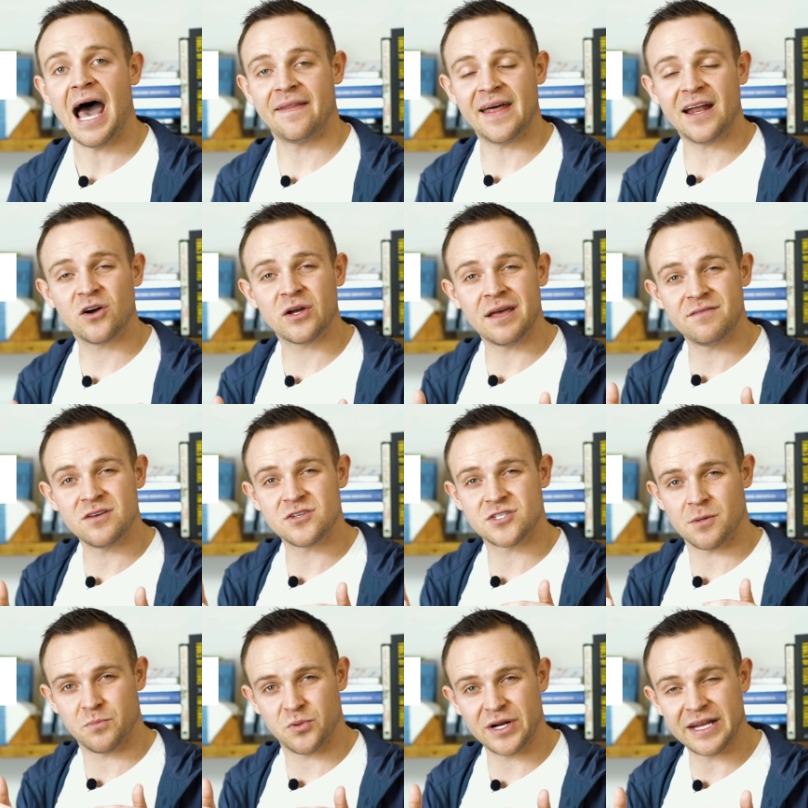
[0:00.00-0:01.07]
and that'll give you
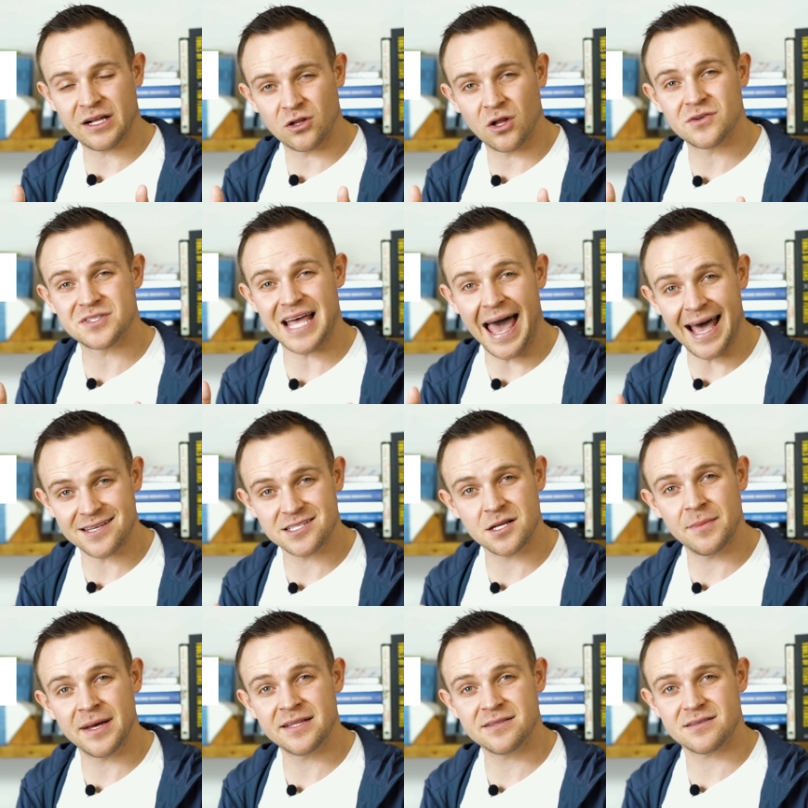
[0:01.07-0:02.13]
some pretty close
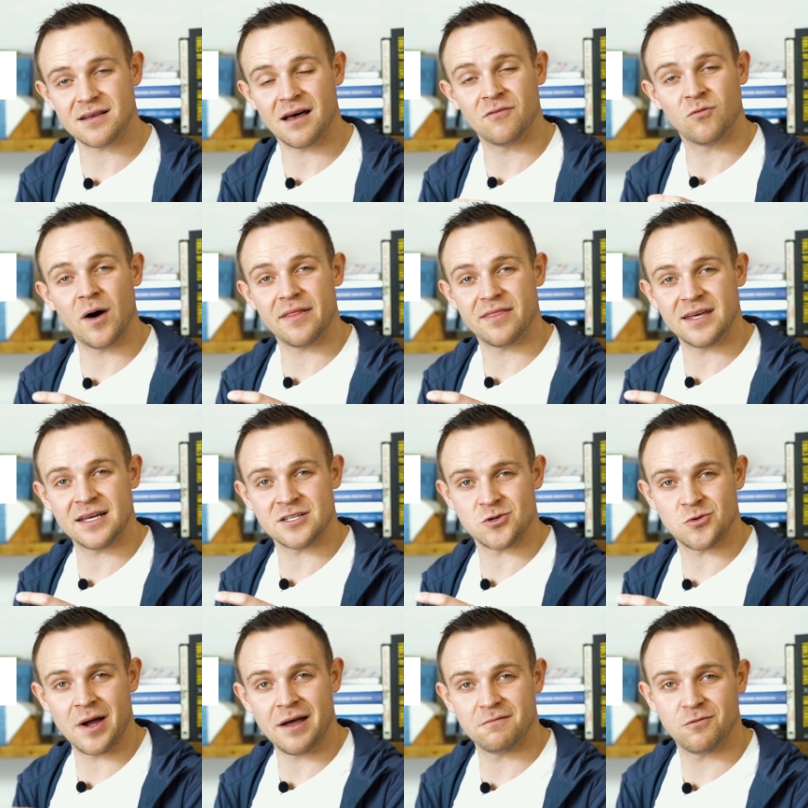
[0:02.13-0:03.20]
estimates of what
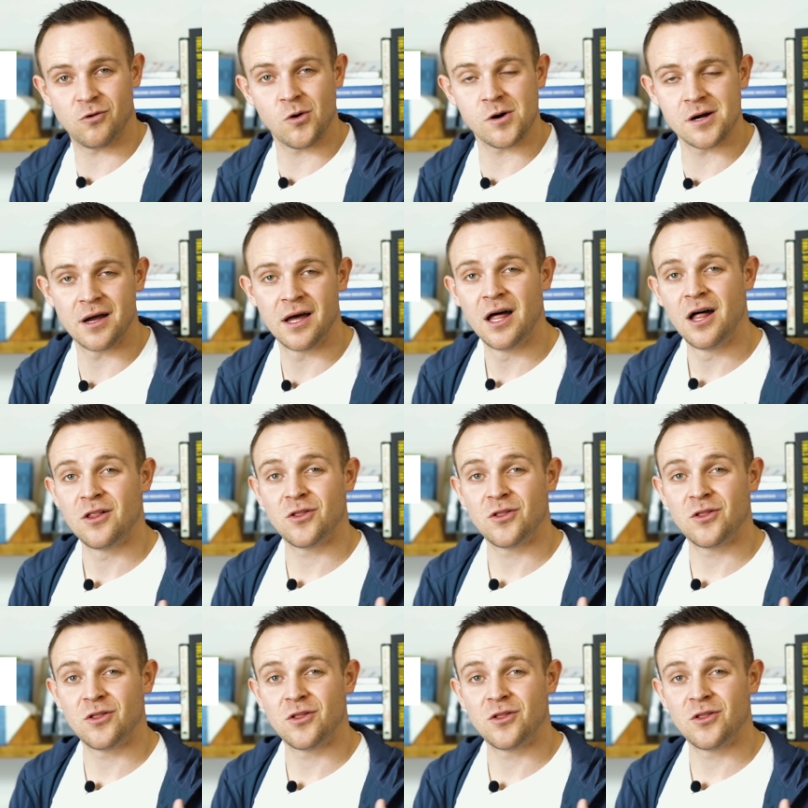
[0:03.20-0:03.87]
things rent for.